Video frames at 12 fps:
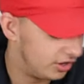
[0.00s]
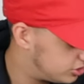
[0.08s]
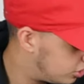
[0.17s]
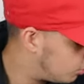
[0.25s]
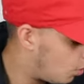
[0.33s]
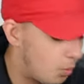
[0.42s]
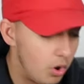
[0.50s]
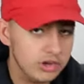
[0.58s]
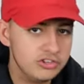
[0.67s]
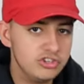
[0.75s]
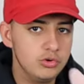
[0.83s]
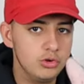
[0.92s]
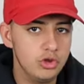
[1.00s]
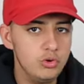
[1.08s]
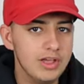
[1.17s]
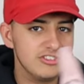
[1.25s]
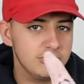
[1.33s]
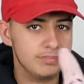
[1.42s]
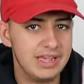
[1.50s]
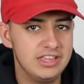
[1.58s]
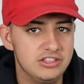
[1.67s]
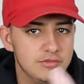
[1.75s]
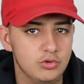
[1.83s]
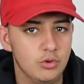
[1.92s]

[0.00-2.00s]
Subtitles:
I don't know who actually plays with